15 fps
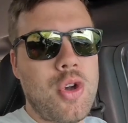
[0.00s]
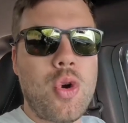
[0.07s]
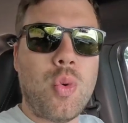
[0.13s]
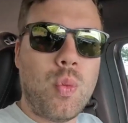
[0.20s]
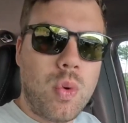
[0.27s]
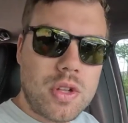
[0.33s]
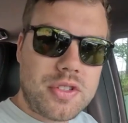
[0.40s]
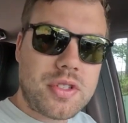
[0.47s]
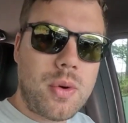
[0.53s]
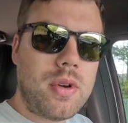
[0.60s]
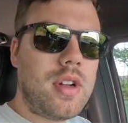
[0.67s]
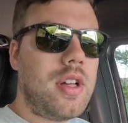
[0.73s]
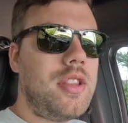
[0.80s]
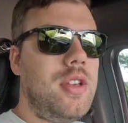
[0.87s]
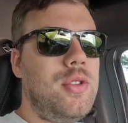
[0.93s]
What's
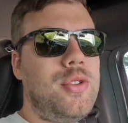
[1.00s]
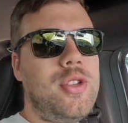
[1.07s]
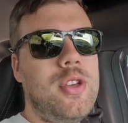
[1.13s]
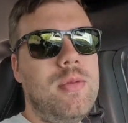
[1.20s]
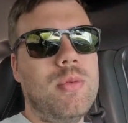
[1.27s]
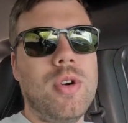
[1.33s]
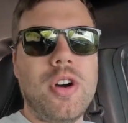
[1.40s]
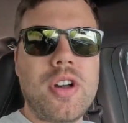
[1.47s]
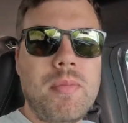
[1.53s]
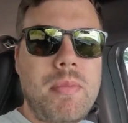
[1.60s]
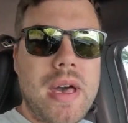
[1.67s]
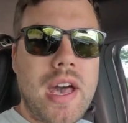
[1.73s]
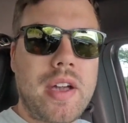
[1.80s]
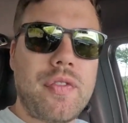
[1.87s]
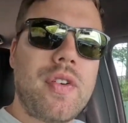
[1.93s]
going on YouTube? Welcome
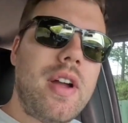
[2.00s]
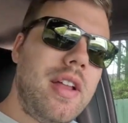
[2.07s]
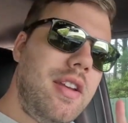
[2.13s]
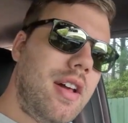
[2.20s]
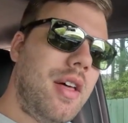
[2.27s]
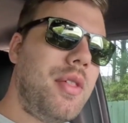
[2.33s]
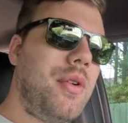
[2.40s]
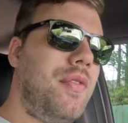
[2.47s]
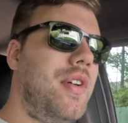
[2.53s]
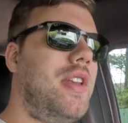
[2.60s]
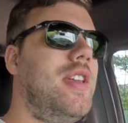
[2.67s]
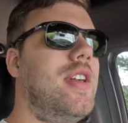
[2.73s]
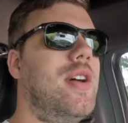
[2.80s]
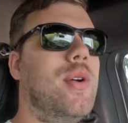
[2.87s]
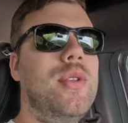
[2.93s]
back for another
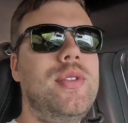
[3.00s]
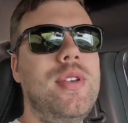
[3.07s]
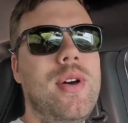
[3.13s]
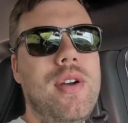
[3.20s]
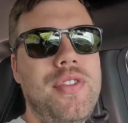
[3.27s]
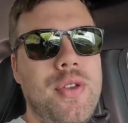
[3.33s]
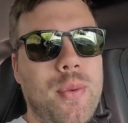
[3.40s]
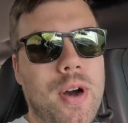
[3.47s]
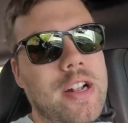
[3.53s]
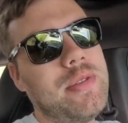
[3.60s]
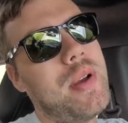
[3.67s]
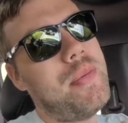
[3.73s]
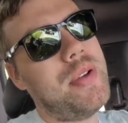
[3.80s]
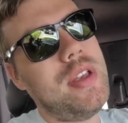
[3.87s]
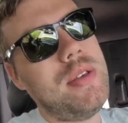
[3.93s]
video. So if you watched
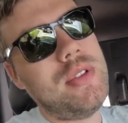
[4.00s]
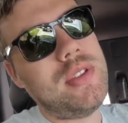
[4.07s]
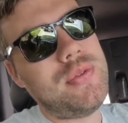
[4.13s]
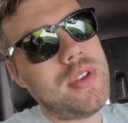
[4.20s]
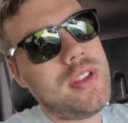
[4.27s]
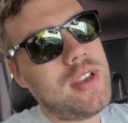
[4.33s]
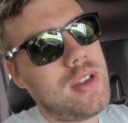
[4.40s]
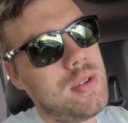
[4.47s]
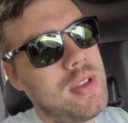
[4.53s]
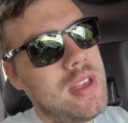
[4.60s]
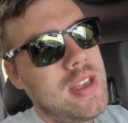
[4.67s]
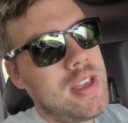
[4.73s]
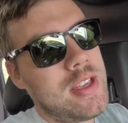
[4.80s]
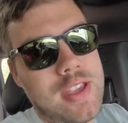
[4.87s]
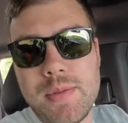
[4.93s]
my previous video,
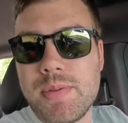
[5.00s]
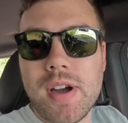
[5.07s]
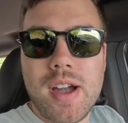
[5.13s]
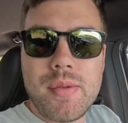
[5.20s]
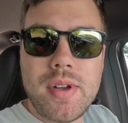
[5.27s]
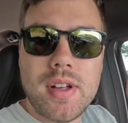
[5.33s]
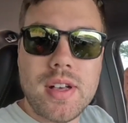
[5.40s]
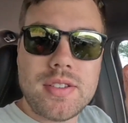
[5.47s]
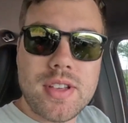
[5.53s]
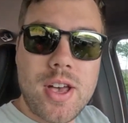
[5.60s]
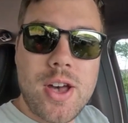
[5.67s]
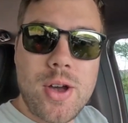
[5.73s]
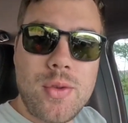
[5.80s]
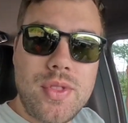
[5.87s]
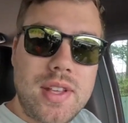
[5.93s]
you probably realized,
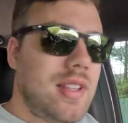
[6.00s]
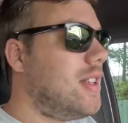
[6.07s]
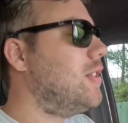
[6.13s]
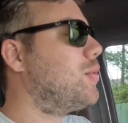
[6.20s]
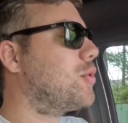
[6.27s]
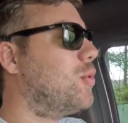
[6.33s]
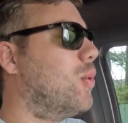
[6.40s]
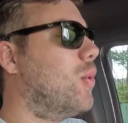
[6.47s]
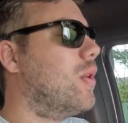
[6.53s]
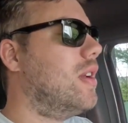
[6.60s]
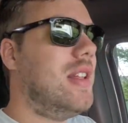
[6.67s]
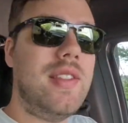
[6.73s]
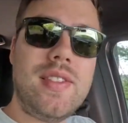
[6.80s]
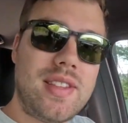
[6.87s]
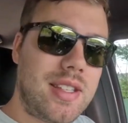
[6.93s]
oh, this is
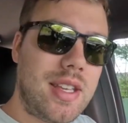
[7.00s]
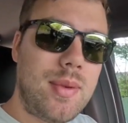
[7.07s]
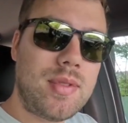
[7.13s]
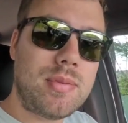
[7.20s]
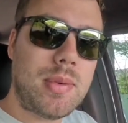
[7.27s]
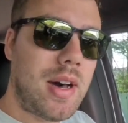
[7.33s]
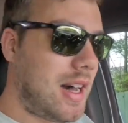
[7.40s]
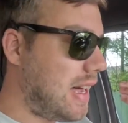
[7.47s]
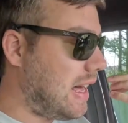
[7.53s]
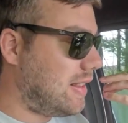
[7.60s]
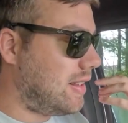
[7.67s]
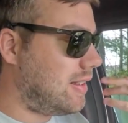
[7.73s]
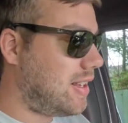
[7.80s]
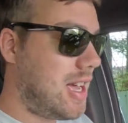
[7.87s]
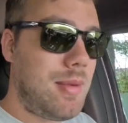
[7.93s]
recorded in the same spot at
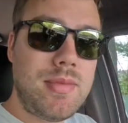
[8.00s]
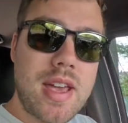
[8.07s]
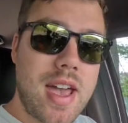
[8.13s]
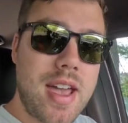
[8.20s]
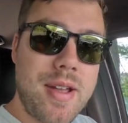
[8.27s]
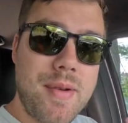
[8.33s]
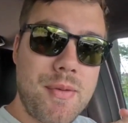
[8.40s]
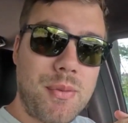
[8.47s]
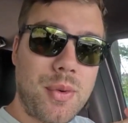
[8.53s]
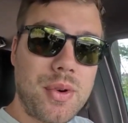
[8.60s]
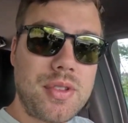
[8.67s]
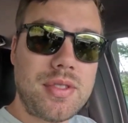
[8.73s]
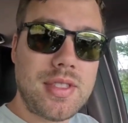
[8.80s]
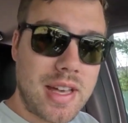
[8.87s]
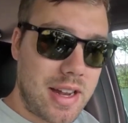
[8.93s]
the same day.
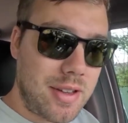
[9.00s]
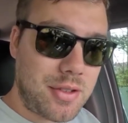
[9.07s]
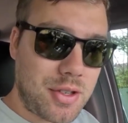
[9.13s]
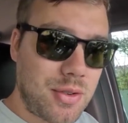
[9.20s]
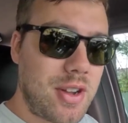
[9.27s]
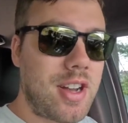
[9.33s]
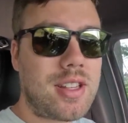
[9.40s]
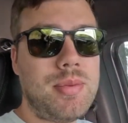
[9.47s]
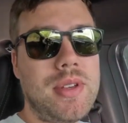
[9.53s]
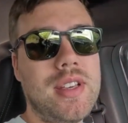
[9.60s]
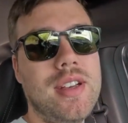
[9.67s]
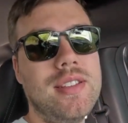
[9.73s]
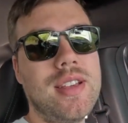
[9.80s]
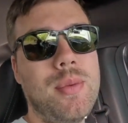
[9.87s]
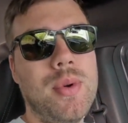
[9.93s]
Well, that is correct,
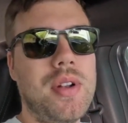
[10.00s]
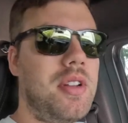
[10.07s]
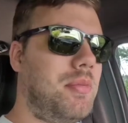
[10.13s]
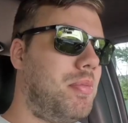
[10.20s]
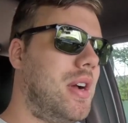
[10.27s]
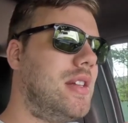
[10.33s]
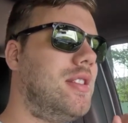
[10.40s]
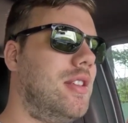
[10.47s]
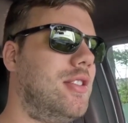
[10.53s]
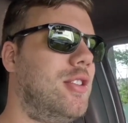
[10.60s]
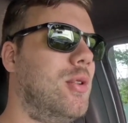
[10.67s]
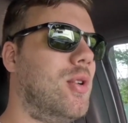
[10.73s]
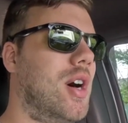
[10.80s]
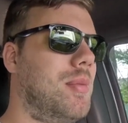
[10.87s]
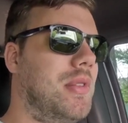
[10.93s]
because I wanted to break these
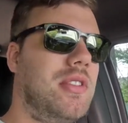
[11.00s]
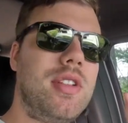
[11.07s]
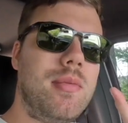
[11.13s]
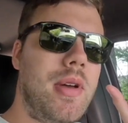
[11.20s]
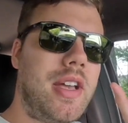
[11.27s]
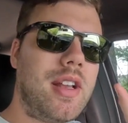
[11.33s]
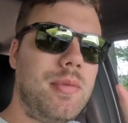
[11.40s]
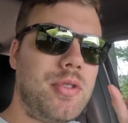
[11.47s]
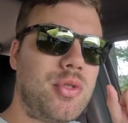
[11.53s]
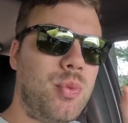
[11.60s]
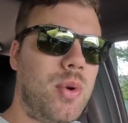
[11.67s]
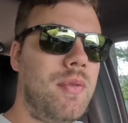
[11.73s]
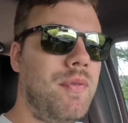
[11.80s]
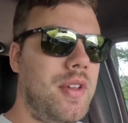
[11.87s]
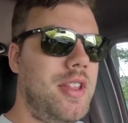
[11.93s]
two up instead of making them just
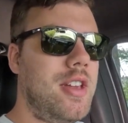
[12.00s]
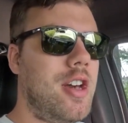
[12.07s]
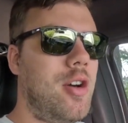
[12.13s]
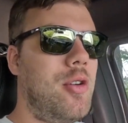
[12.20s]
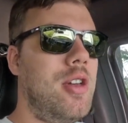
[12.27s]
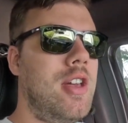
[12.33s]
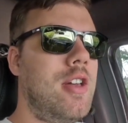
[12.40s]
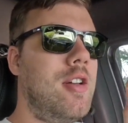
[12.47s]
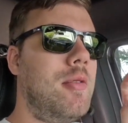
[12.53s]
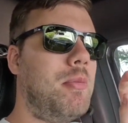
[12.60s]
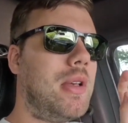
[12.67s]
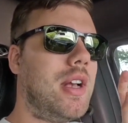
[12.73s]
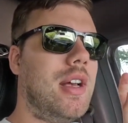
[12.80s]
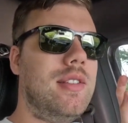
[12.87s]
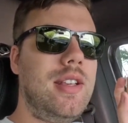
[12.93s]
one video,
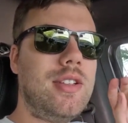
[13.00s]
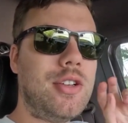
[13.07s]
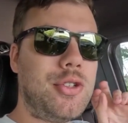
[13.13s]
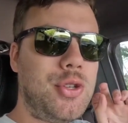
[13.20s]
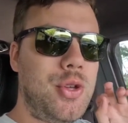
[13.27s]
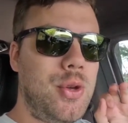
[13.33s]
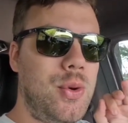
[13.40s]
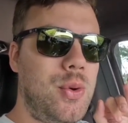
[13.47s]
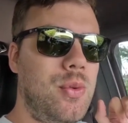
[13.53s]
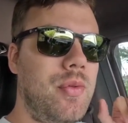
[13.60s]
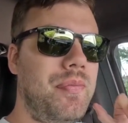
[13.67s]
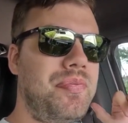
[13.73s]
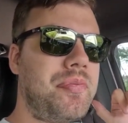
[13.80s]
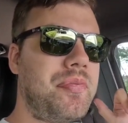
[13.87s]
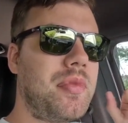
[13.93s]
because these are two,
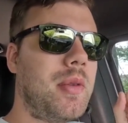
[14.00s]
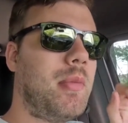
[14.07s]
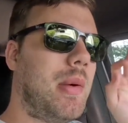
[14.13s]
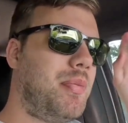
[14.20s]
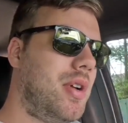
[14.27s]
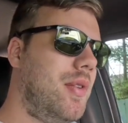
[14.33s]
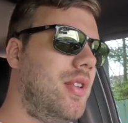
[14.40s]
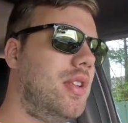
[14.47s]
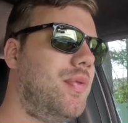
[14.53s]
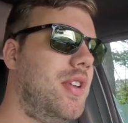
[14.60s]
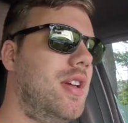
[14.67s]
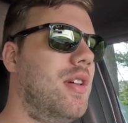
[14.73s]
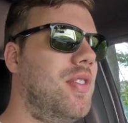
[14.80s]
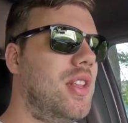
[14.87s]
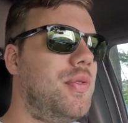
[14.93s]
my previous
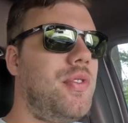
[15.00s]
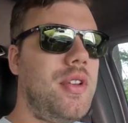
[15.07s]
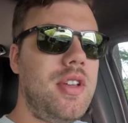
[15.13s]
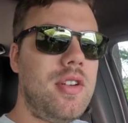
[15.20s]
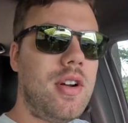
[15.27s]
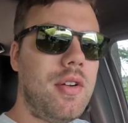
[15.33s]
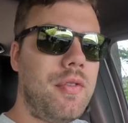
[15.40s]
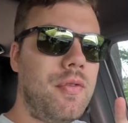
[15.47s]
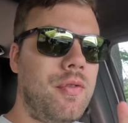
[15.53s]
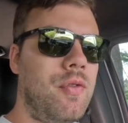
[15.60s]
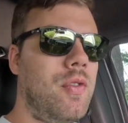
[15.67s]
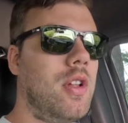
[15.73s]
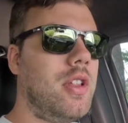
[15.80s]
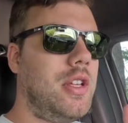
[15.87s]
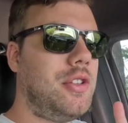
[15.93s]
video and this video are
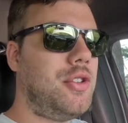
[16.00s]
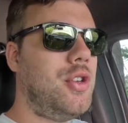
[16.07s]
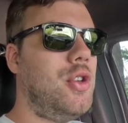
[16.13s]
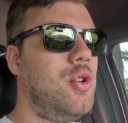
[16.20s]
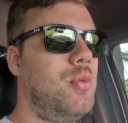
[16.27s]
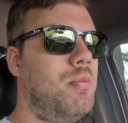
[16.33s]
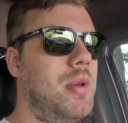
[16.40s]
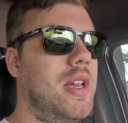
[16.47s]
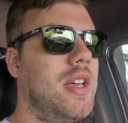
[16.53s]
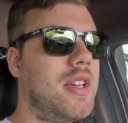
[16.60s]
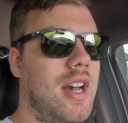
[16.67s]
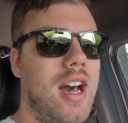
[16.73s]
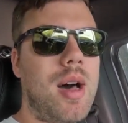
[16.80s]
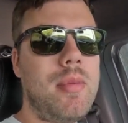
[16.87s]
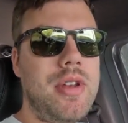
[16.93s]
really two big
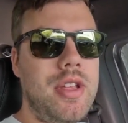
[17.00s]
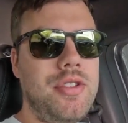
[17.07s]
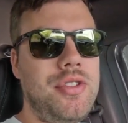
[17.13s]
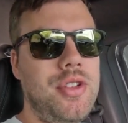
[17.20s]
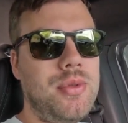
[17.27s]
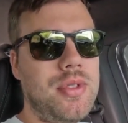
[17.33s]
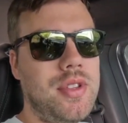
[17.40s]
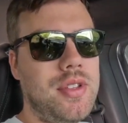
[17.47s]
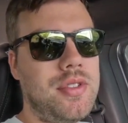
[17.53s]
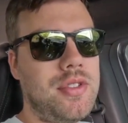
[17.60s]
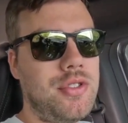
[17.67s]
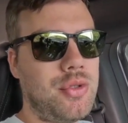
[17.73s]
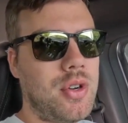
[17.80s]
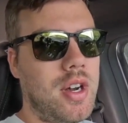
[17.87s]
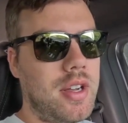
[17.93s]
common issues with this
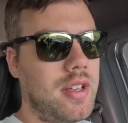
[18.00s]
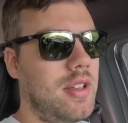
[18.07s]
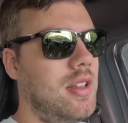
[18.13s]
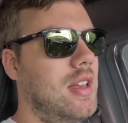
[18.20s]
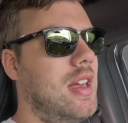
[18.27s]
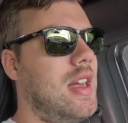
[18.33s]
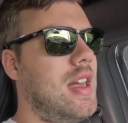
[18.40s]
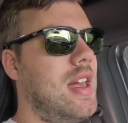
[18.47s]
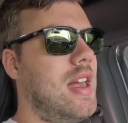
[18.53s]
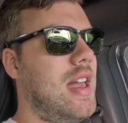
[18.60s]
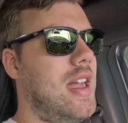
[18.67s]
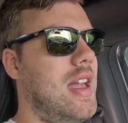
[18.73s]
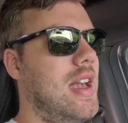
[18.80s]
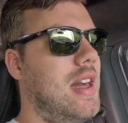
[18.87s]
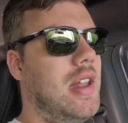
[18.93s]
truck,
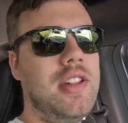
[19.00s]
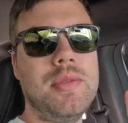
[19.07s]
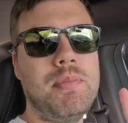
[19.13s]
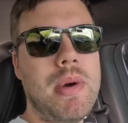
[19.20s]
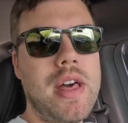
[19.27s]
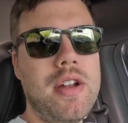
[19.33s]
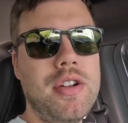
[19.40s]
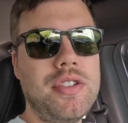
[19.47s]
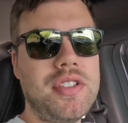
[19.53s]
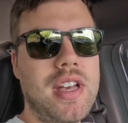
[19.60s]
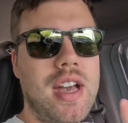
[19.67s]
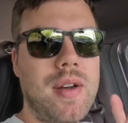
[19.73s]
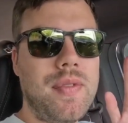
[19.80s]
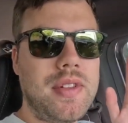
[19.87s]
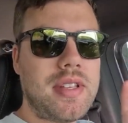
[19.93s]
and it's better just to
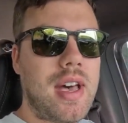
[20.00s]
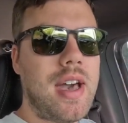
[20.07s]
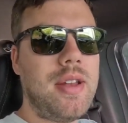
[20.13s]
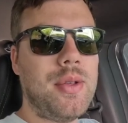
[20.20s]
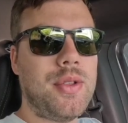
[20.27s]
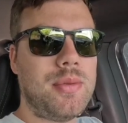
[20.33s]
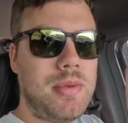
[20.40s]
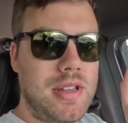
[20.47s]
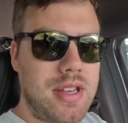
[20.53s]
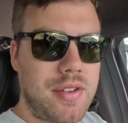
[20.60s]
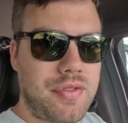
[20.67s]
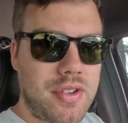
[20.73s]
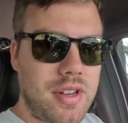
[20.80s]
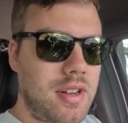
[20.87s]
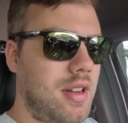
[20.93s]
have the titles be
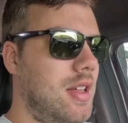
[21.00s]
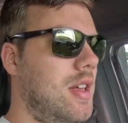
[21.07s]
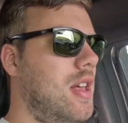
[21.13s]
different.